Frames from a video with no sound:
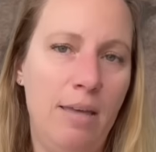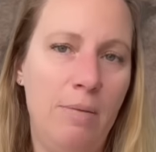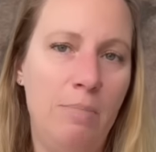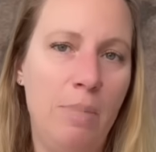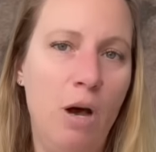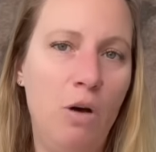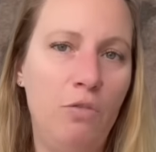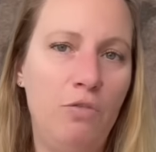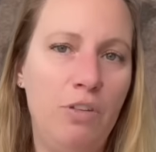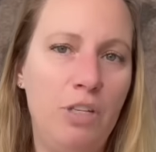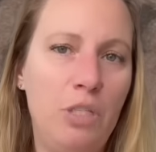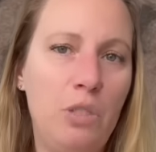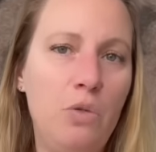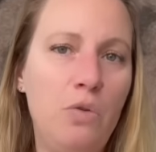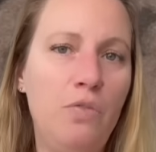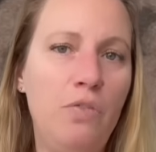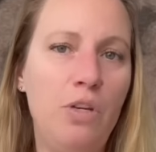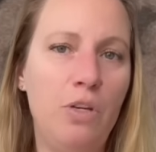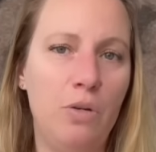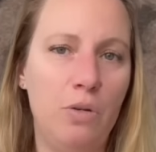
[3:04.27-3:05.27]
Mount
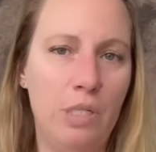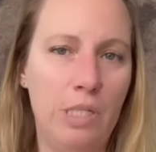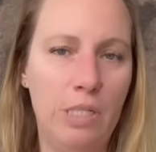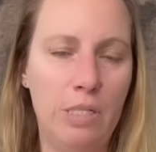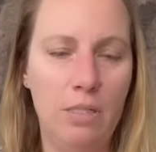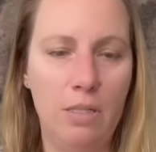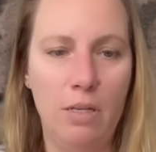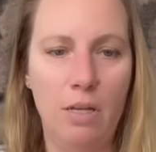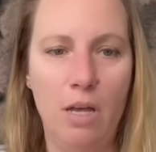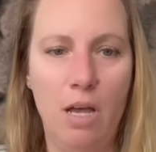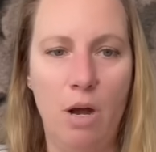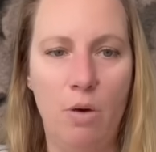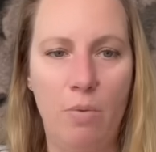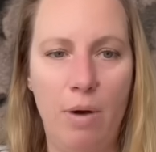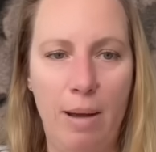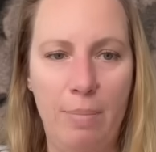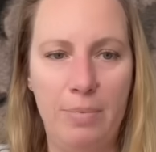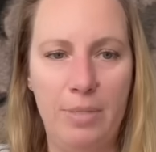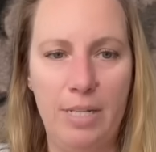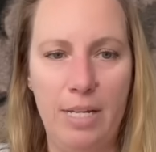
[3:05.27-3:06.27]
Vesuvius
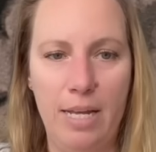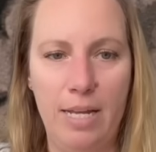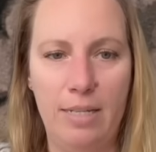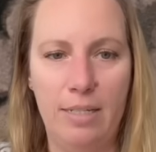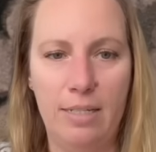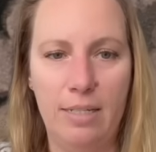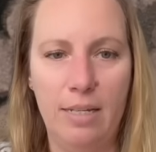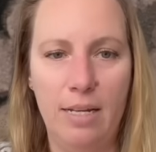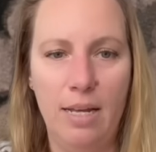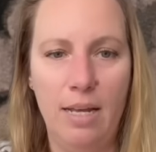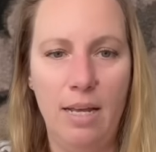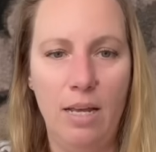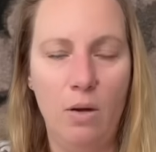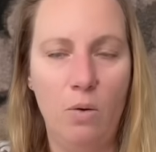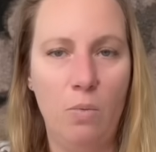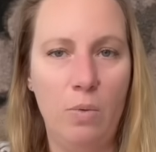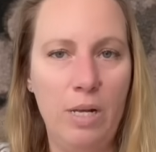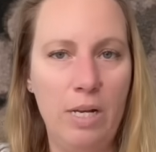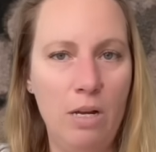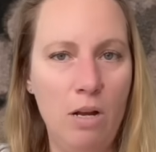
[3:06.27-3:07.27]
erupted,
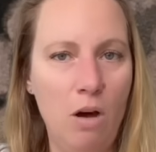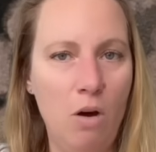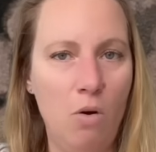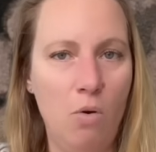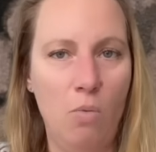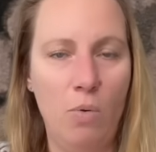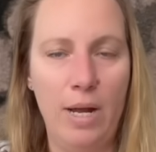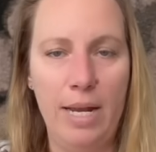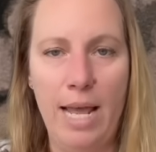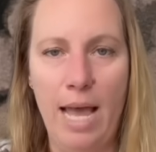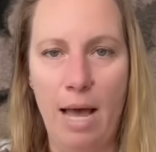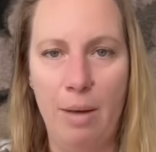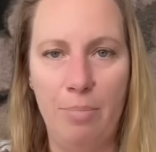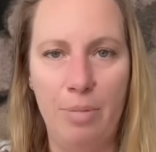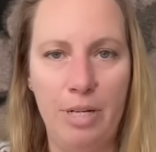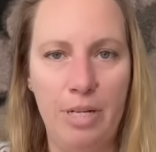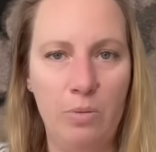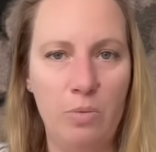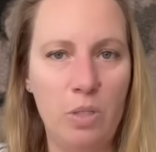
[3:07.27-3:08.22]
we know what happened.